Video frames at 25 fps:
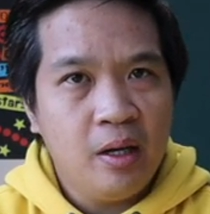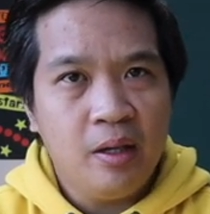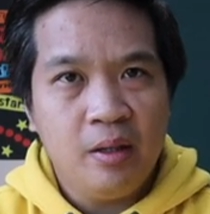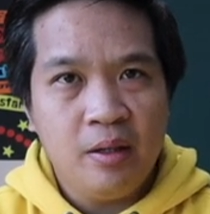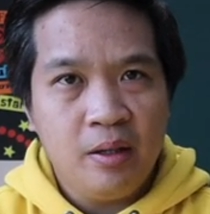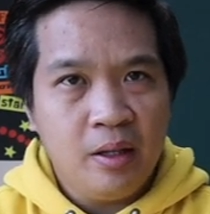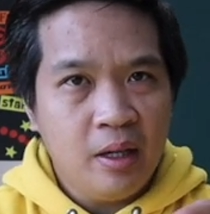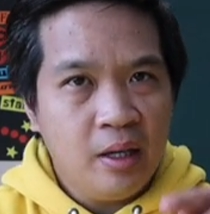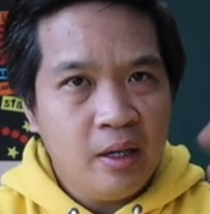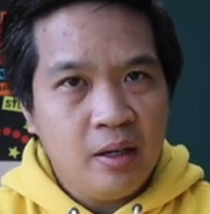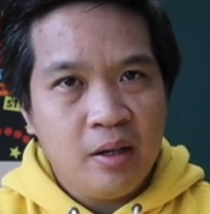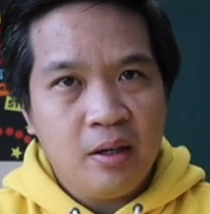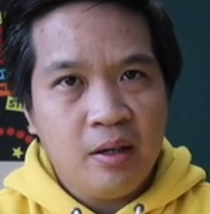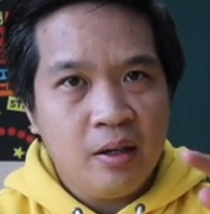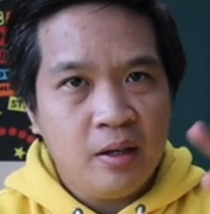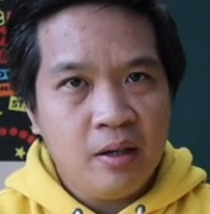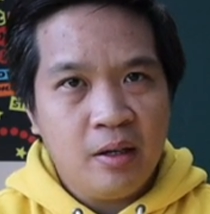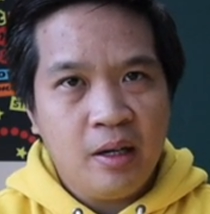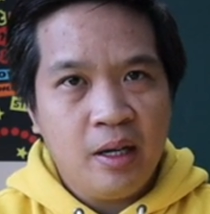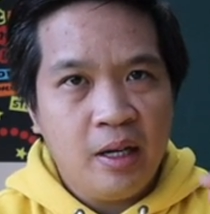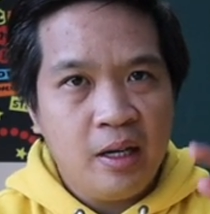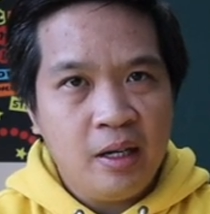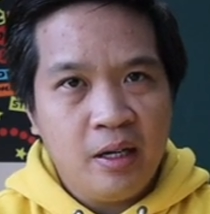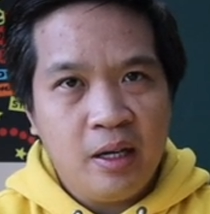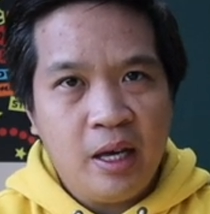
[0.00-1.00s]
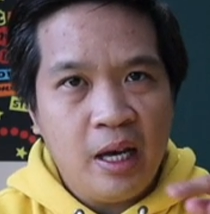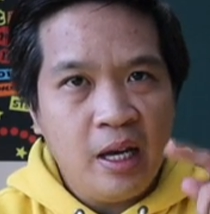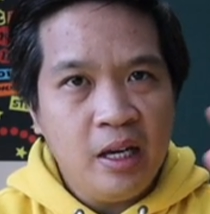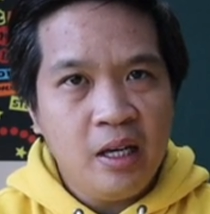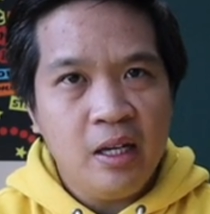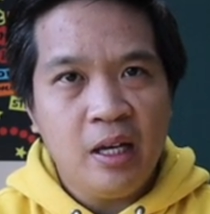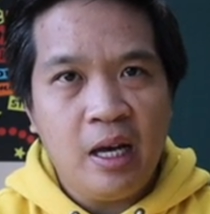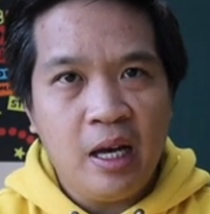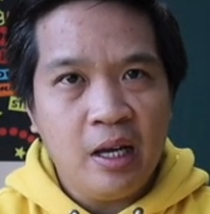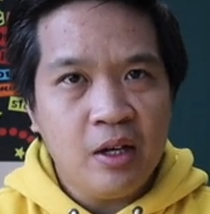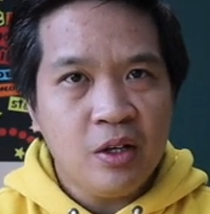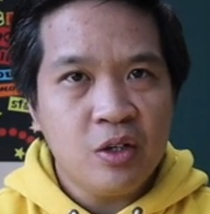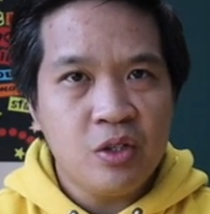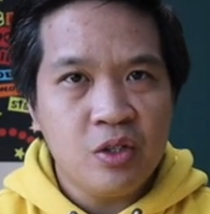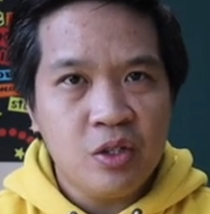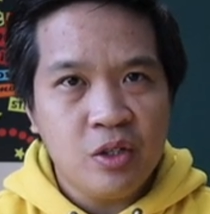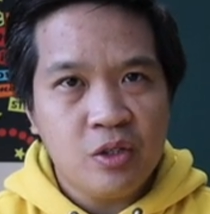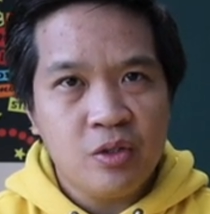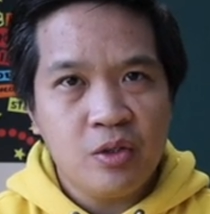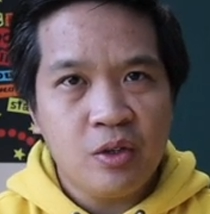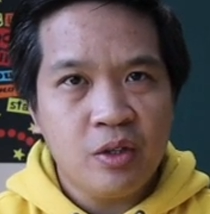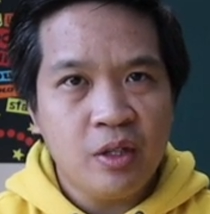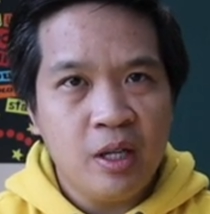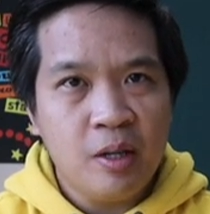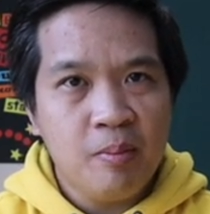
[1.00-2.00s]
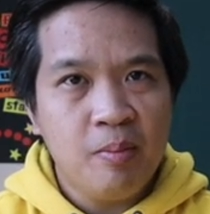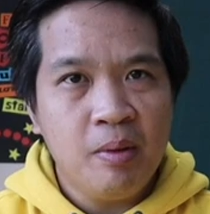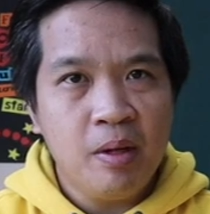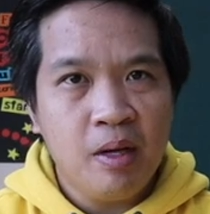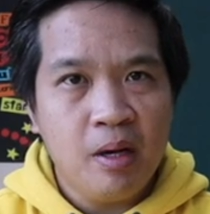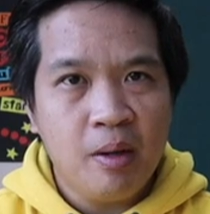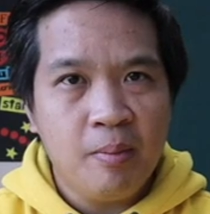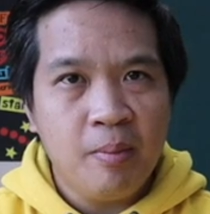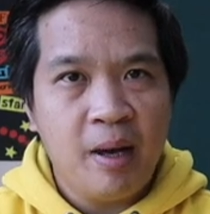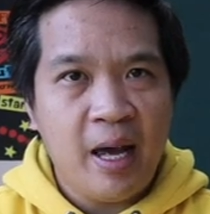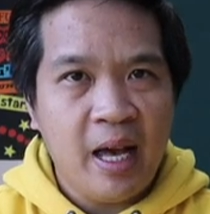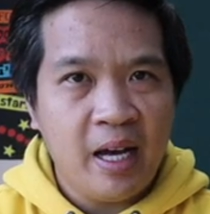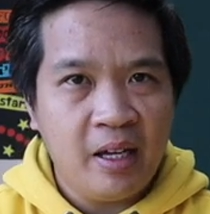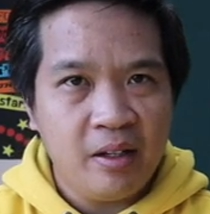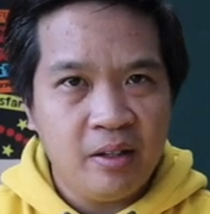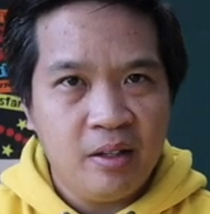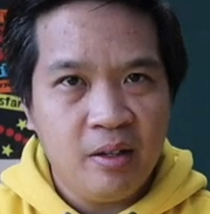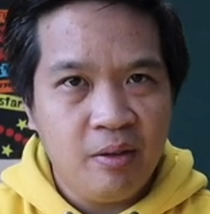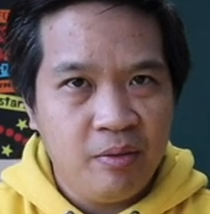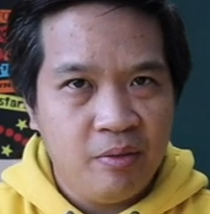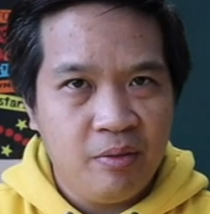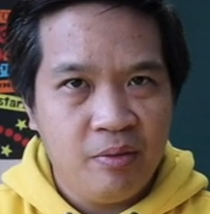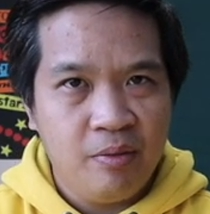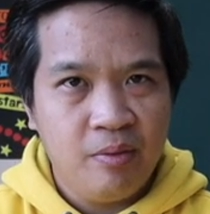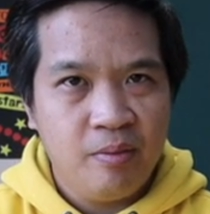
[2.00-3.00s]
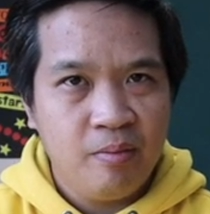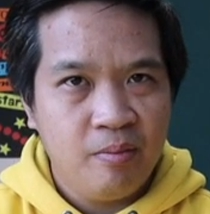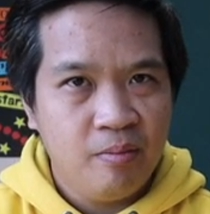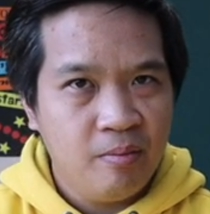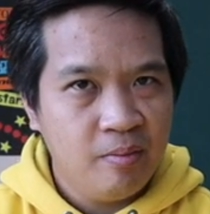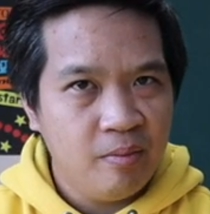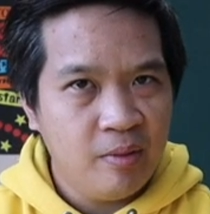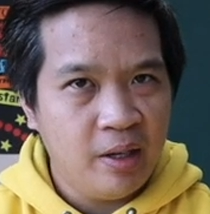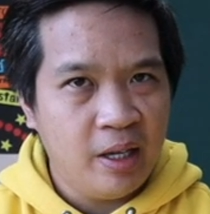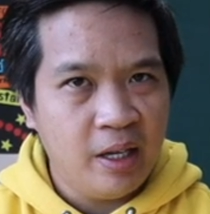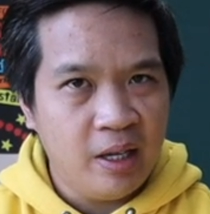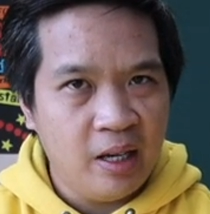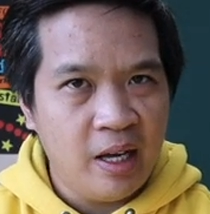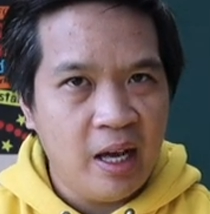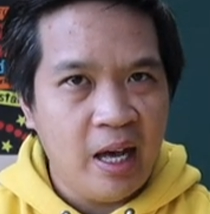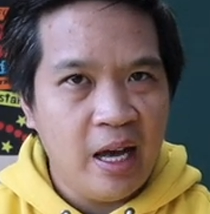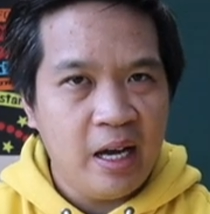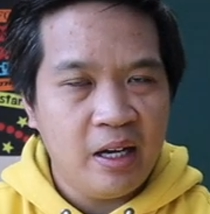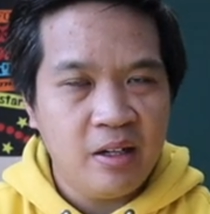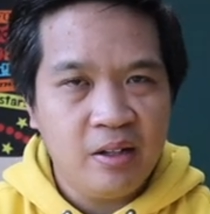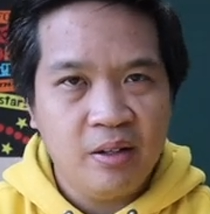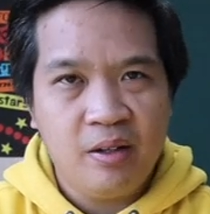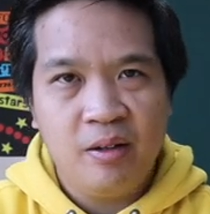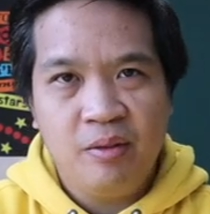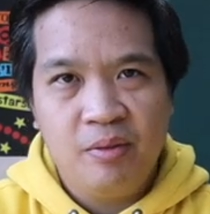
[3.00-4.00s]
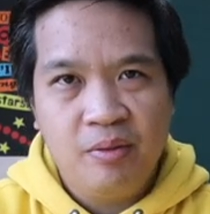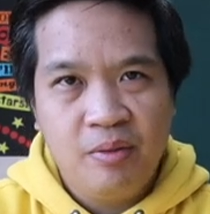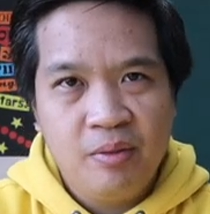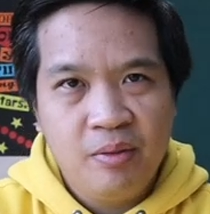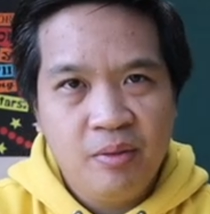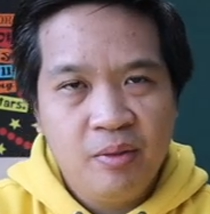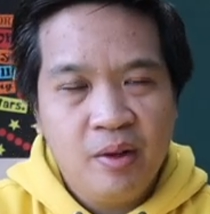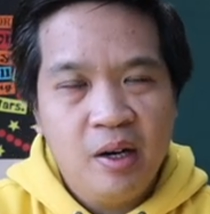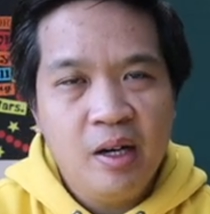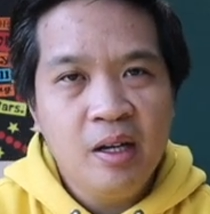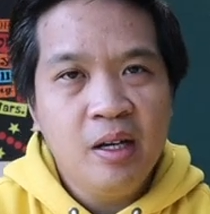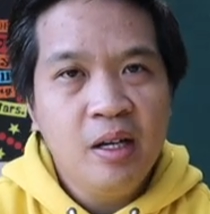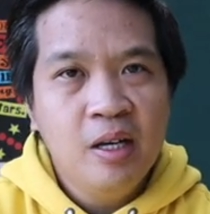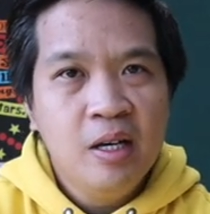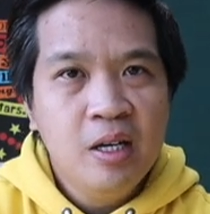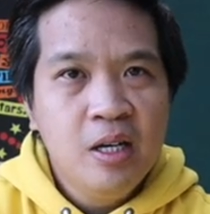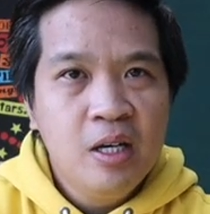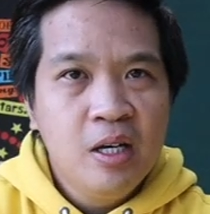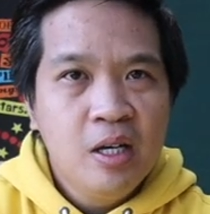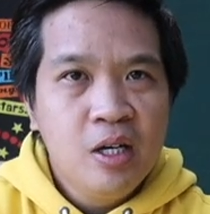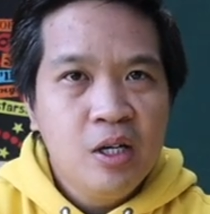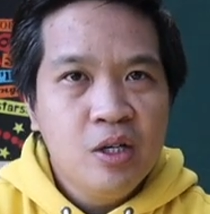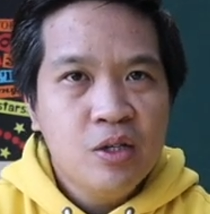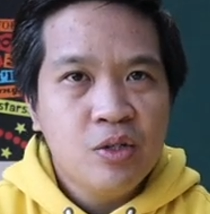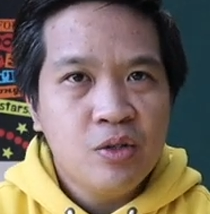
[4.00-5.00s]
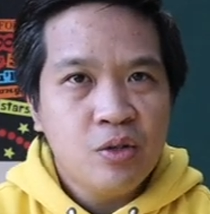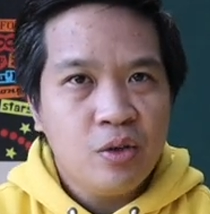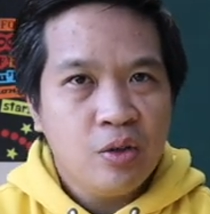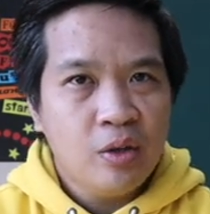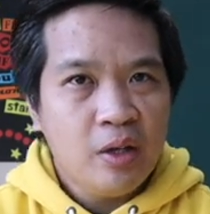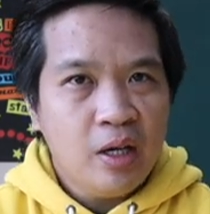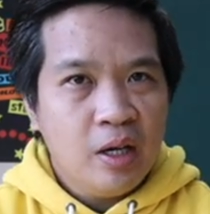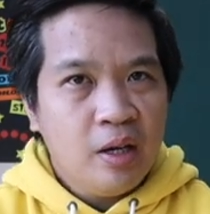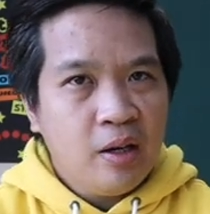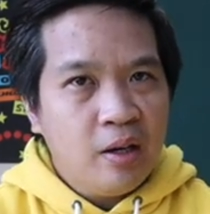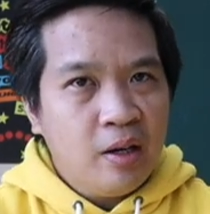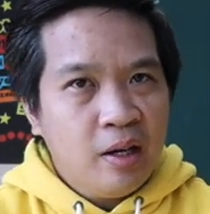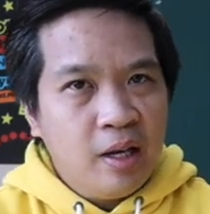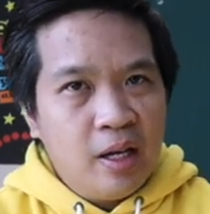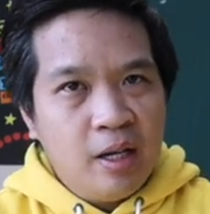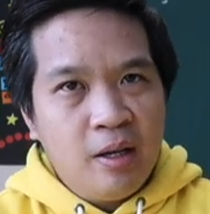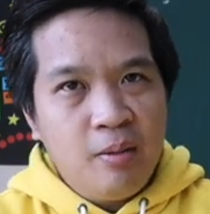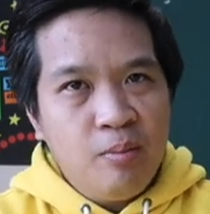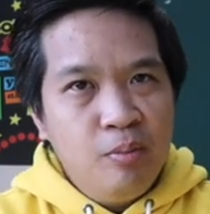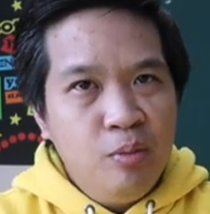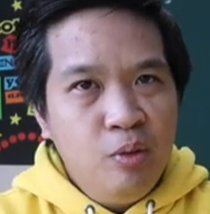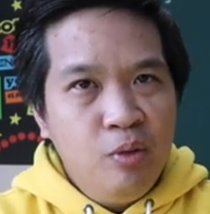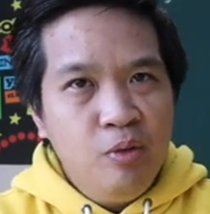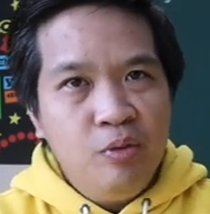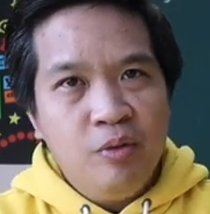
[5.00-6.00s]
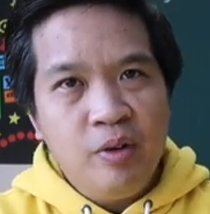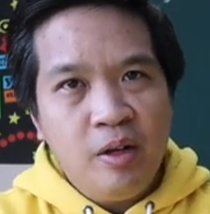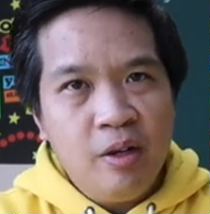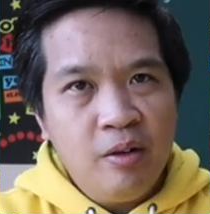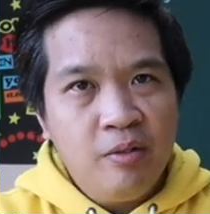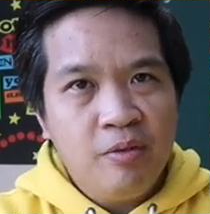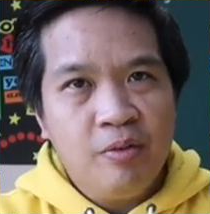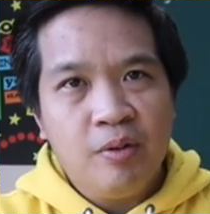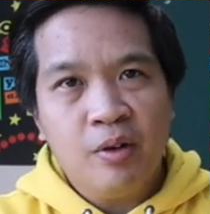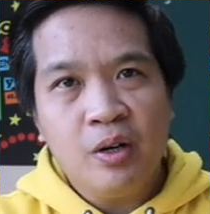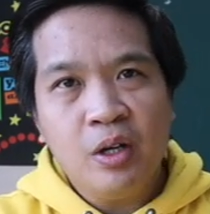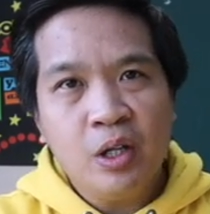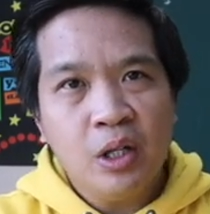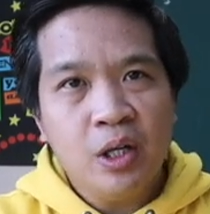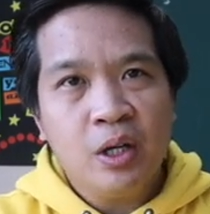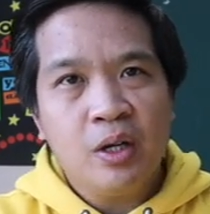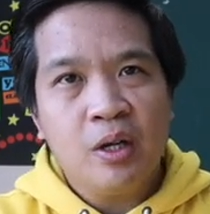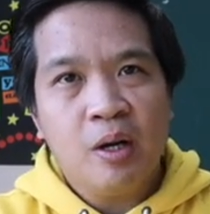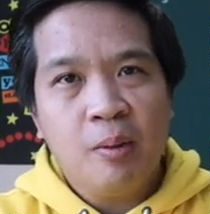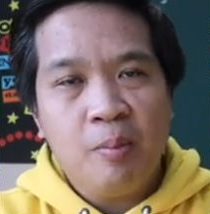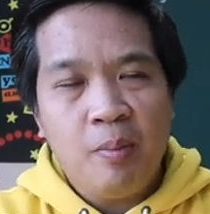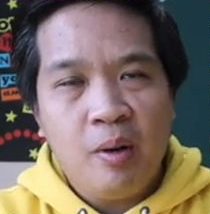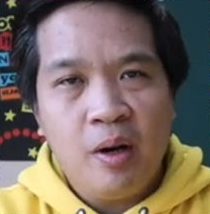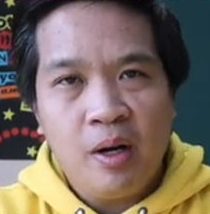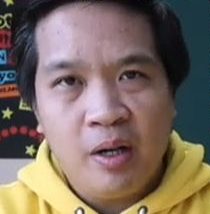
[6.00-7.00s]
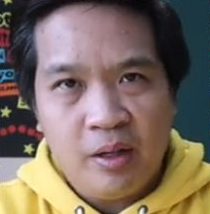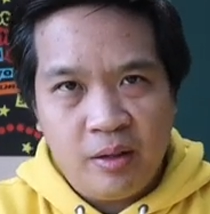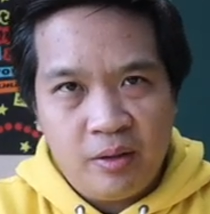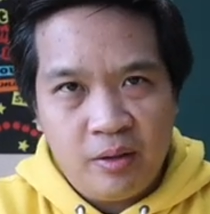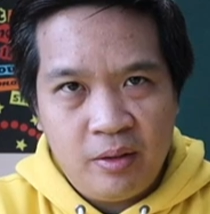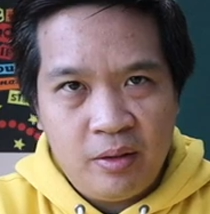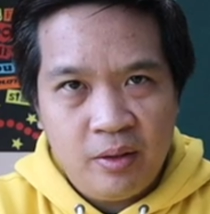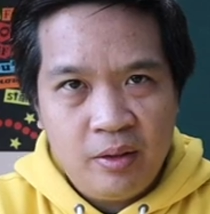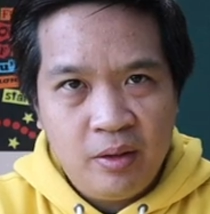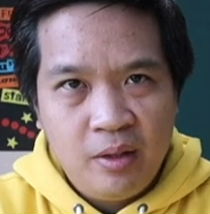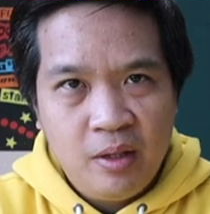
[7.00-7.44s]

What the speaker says: they're like gaining energy, so they become active, right? So they're like moving further apart.